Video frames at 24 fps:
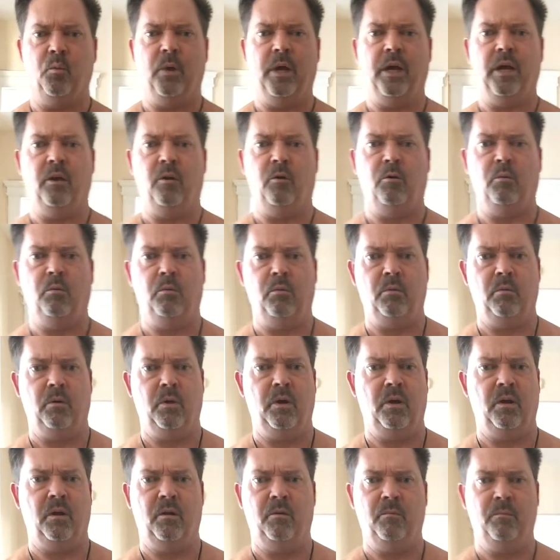
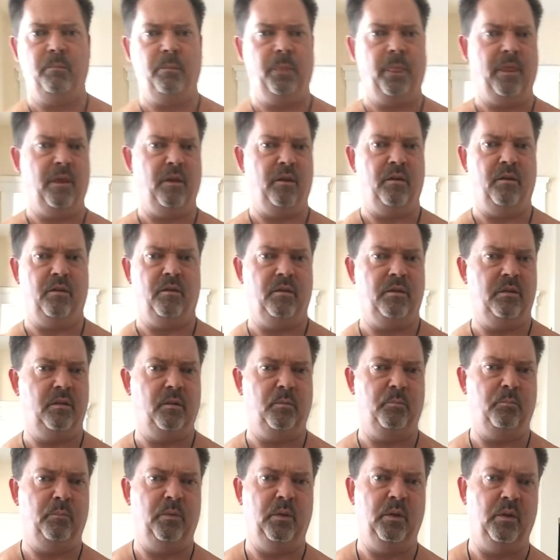Well,
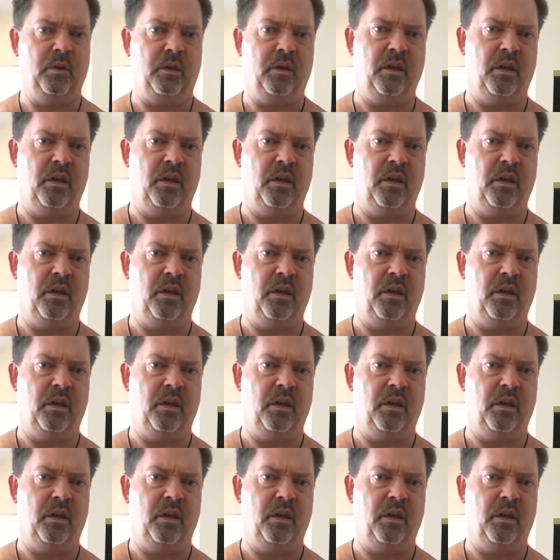the